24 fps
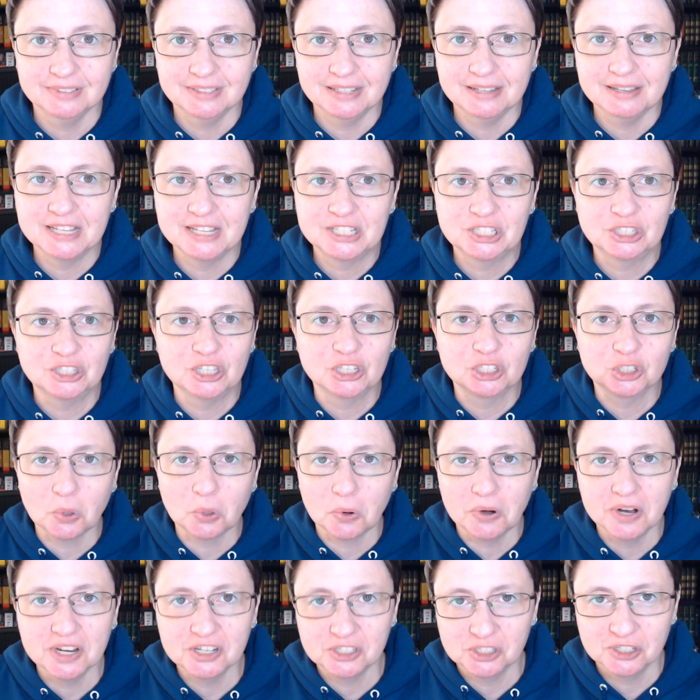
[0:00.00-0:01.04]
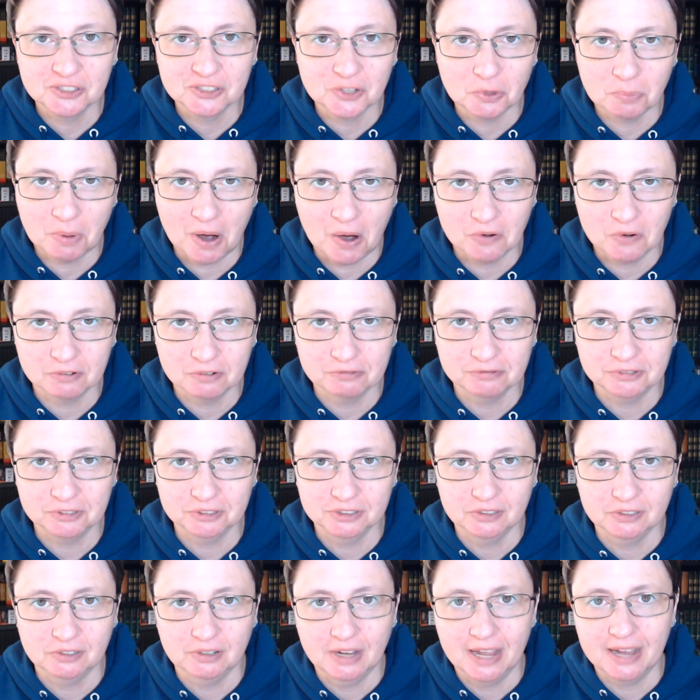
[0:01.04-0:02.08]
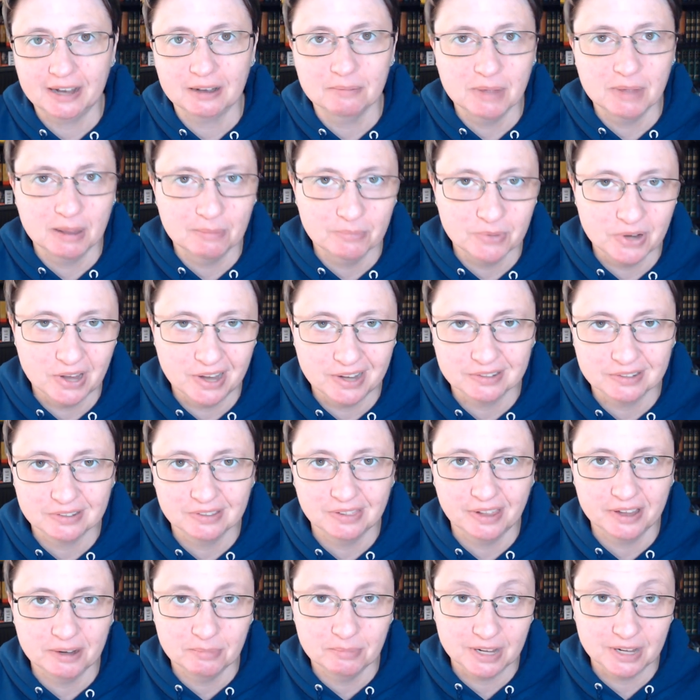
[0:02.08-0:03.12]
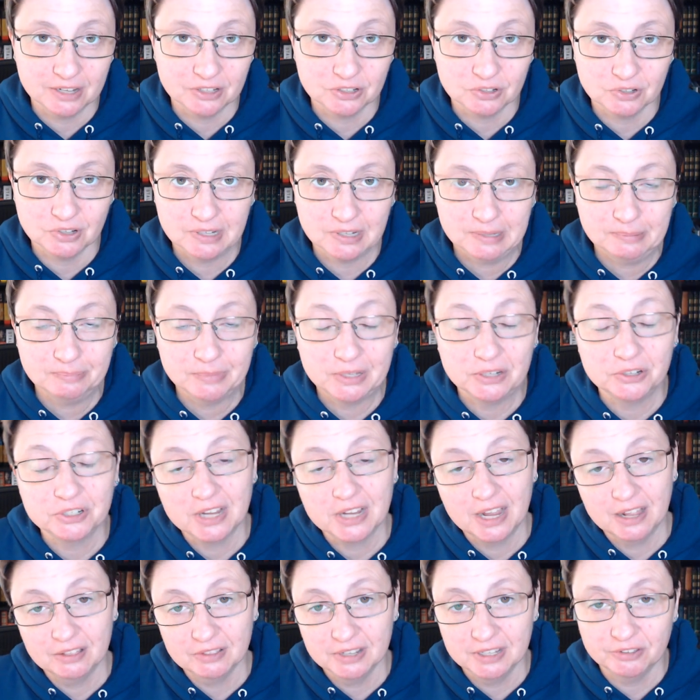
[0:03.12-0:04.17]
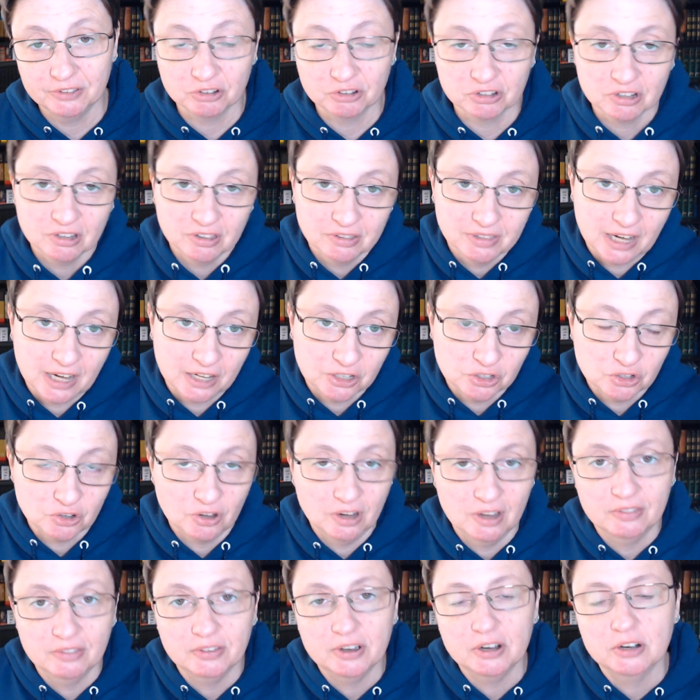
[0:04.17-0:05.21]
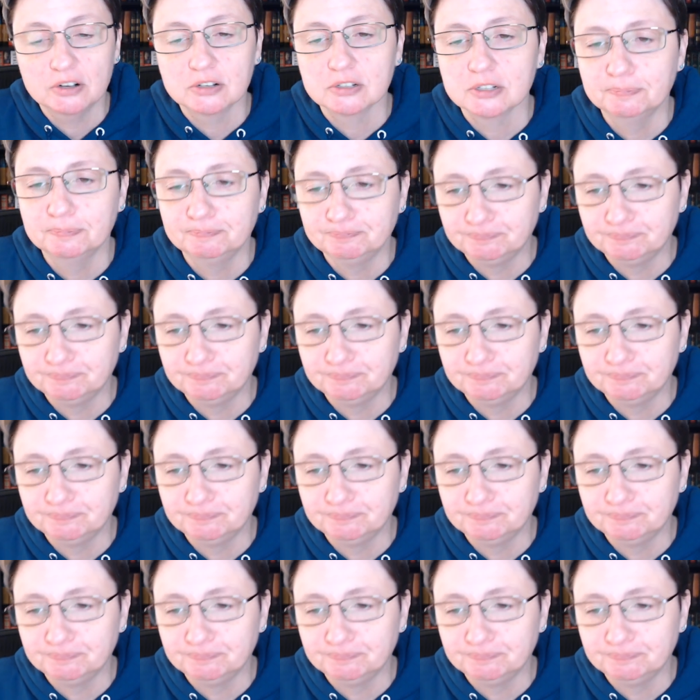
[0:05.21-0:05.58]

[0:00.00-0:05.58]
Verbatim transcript: it's the story is just so powerful. You know, Agamemnon, Clytemnestra. Um, there's Helen. There's Electra. There's